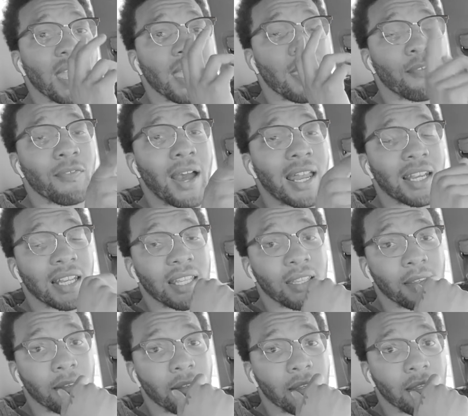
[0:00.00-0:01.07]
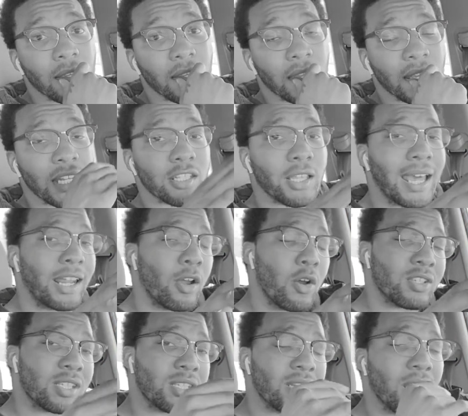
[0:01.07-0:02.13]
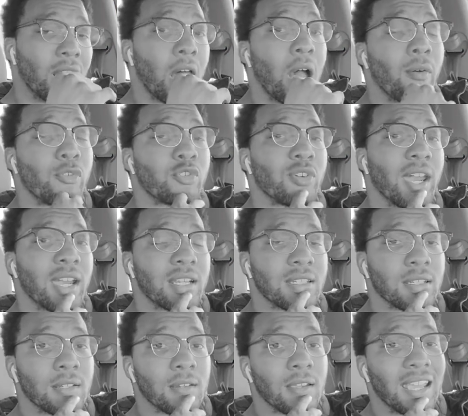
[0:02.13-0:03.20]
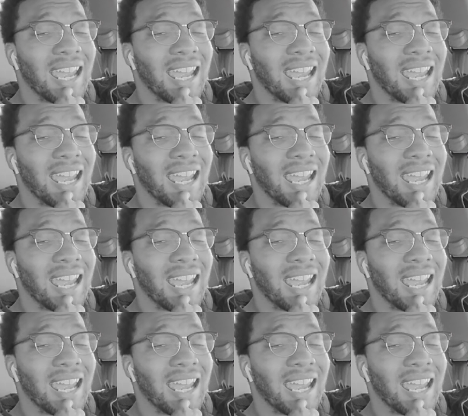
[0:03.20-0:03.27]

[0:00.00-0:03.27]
And finally, and this kind of goes into the law of attraction.